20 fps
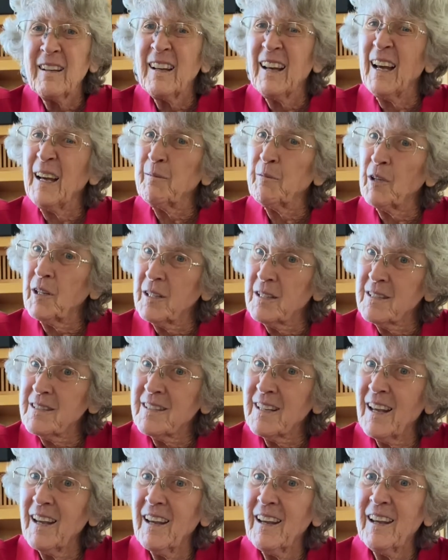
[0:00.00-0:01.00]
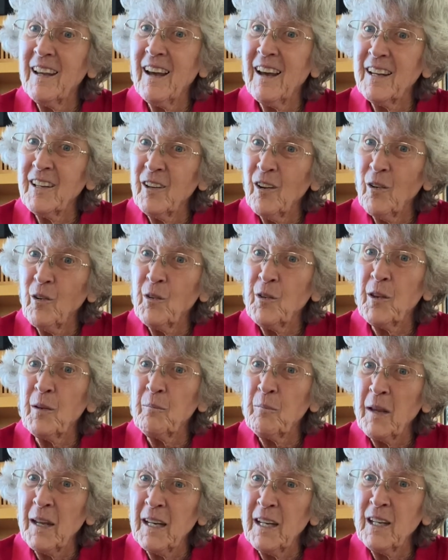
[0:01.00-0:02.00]
I'm going to say I know that
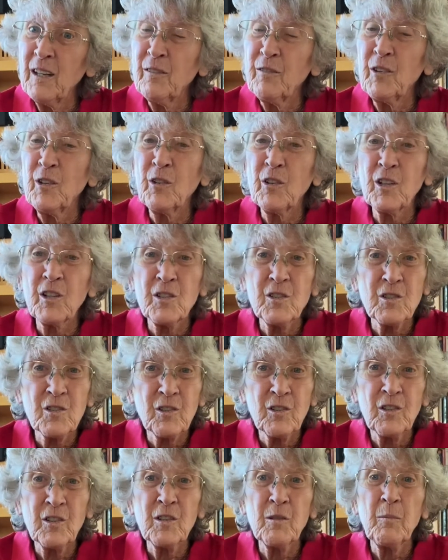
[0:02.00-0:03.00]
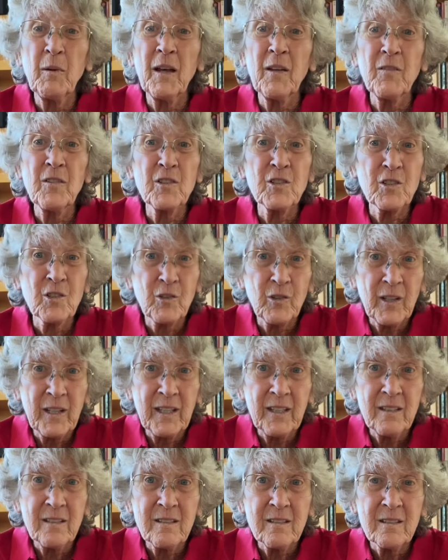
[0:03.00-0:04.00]
many of you are concerned about the
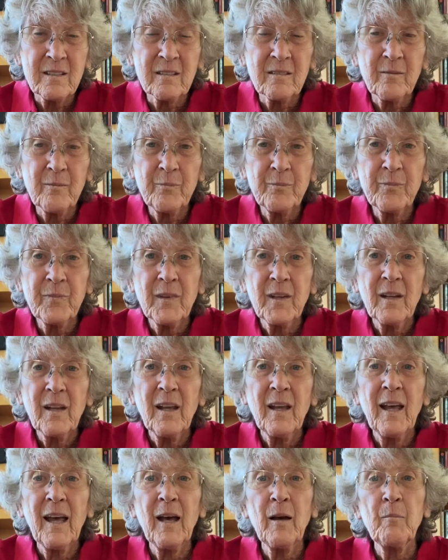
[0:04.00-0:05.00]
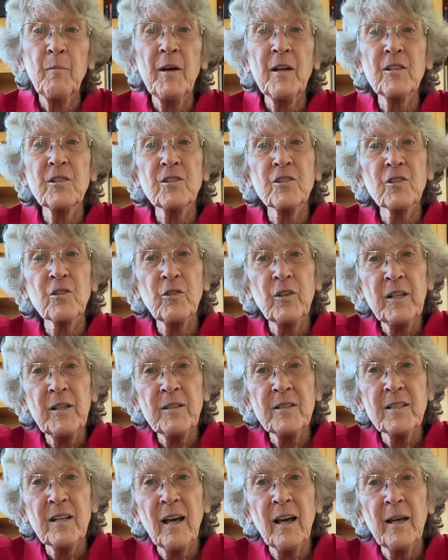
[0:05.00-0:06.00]
screens, how much screen
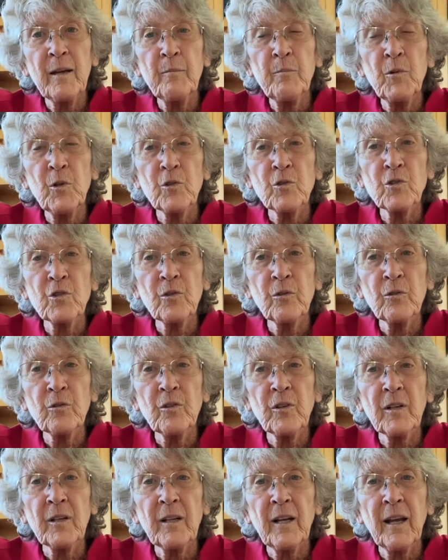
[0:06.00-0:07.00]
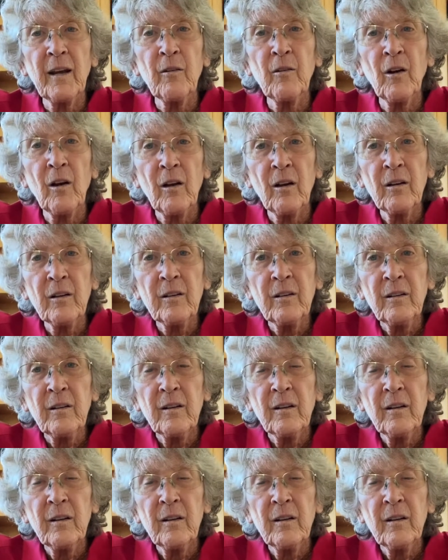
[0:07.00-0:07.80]
time your children are on,